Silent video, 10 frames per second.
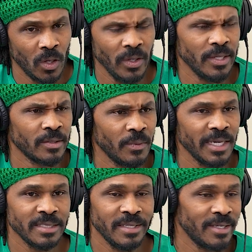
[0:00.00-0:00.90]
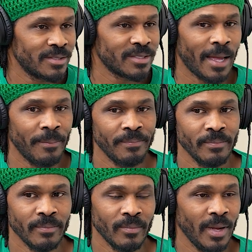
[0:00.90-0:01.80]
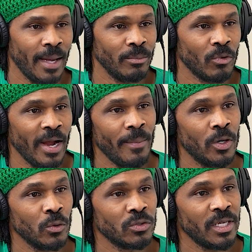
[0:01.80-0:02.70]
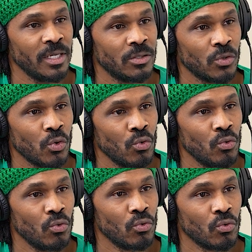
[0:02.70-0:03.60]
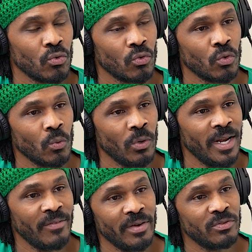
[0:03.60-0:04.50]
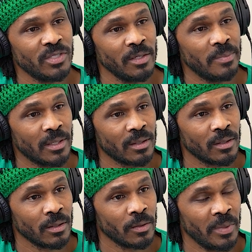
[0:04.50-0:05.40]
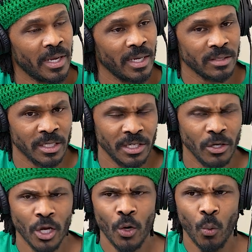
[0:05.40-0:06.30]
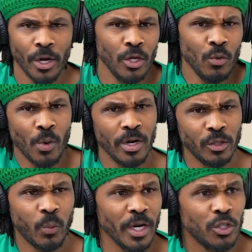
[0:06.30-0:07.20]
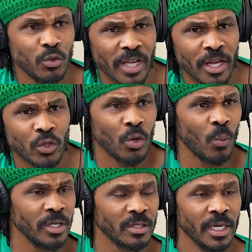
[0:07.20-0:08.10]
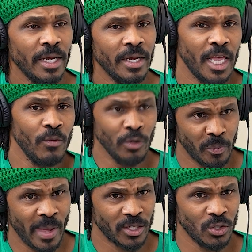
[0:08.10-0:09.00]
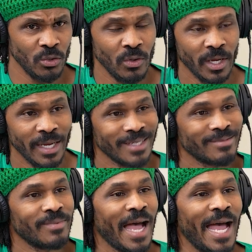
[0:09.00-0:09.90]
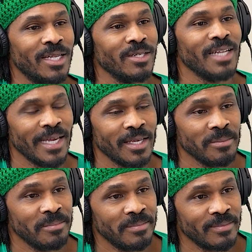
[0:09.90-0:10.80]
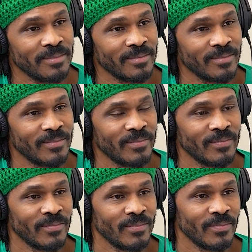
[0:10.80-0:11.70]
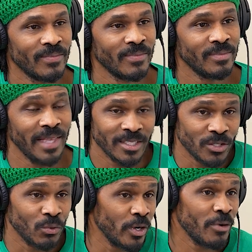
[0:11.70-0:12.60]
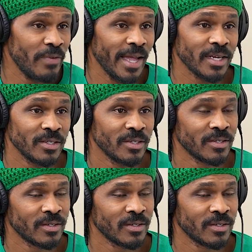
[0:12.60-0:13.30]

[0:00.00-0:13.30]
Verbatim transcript: Oh yeah. Well, like I said, it's I'm I'm grabbing those kids who would never have seen me. Right. Because the teacher, what do you what did what did you say to him? What did, he respects you. I look like him. Right that's a real factor.